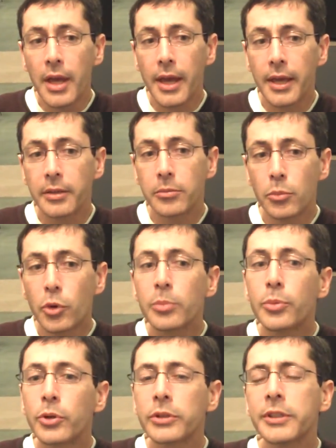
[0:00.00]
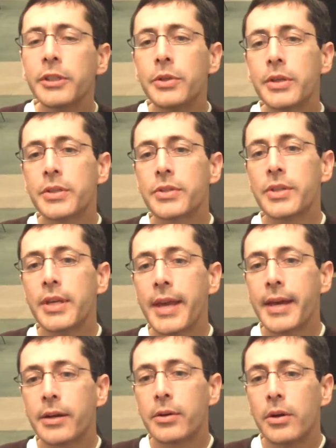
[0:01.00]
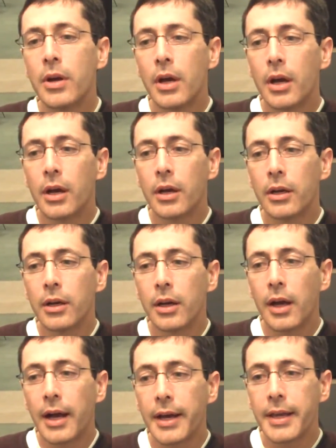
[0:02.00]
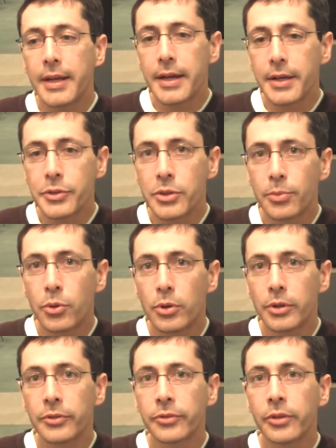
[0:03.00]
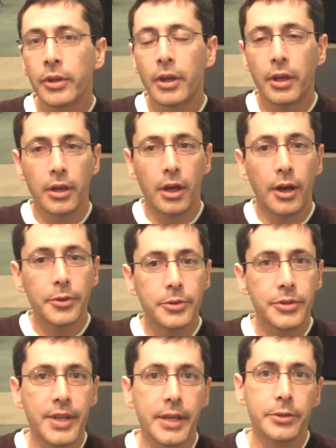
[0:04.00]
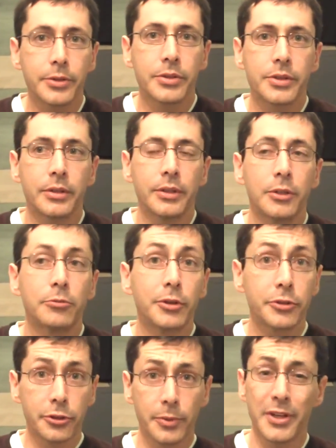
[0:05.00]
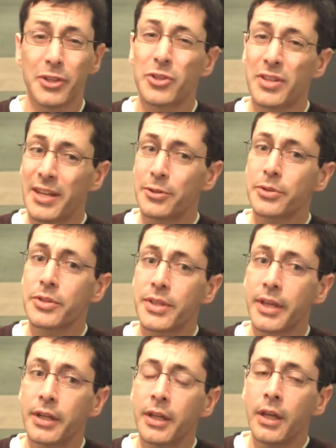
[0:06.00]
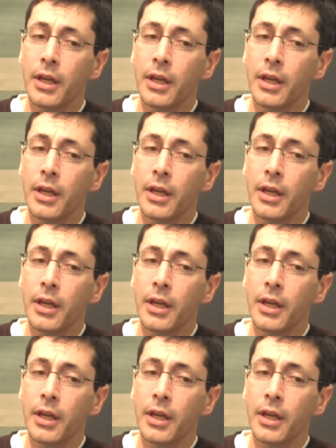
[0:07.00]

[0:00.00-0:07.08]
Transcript: And more importantly, you can see how IE9 supports other standards in richer ways, standards that